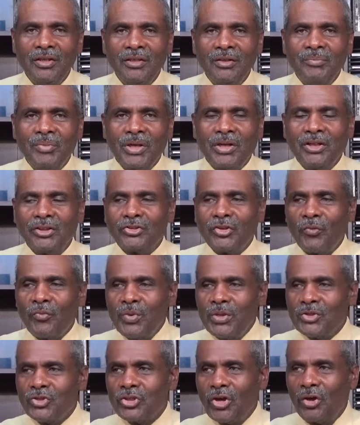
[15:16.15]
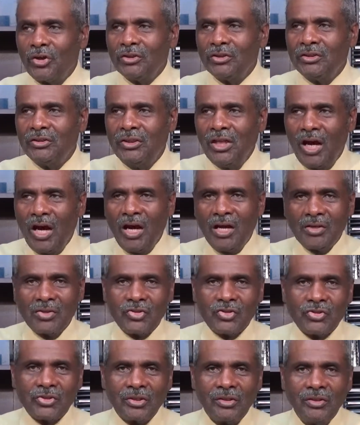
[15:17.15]
Because if we saw
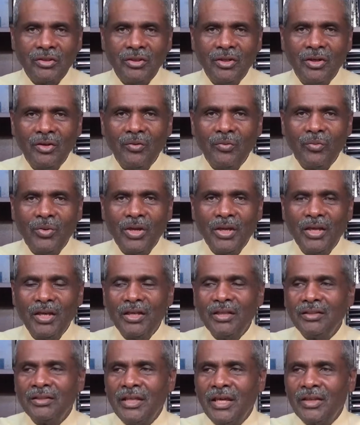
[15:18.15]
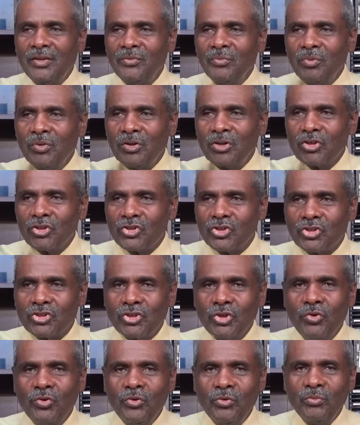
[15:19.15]
dust, we then would
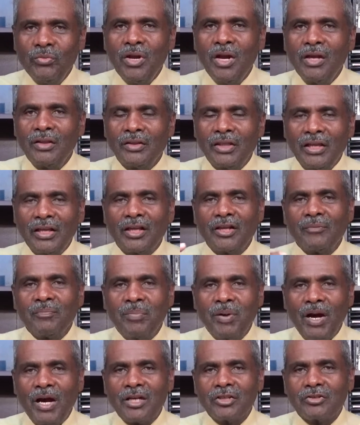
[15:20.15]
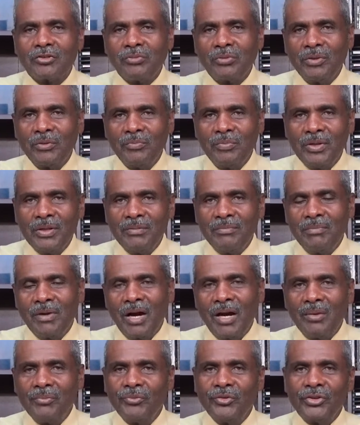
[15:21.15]
assume that it could possibly be
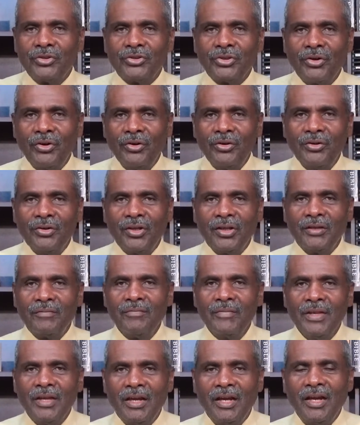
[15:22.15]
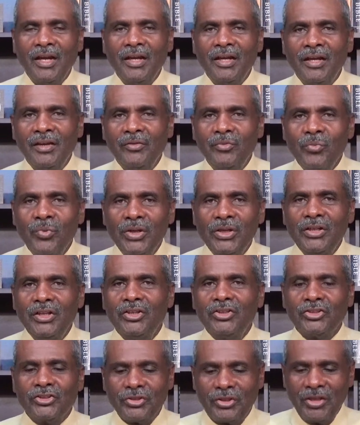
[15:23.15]
mom returning and we
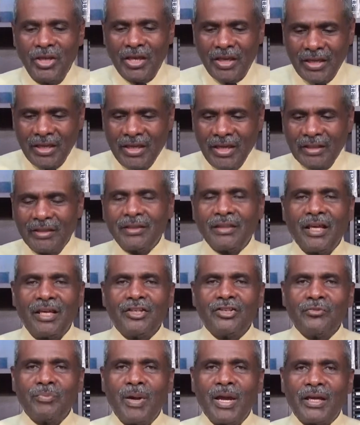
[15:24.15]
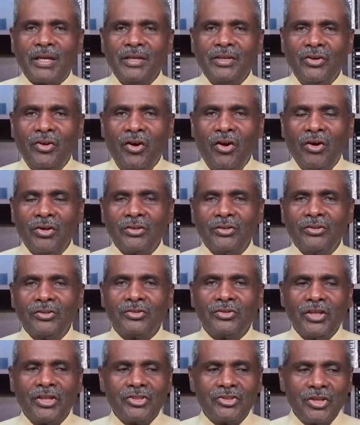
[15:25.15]
needed to get things back in order, the
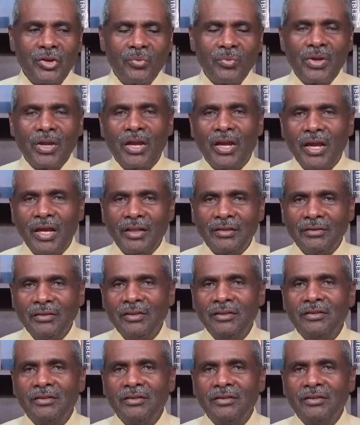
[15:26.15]
things that we had,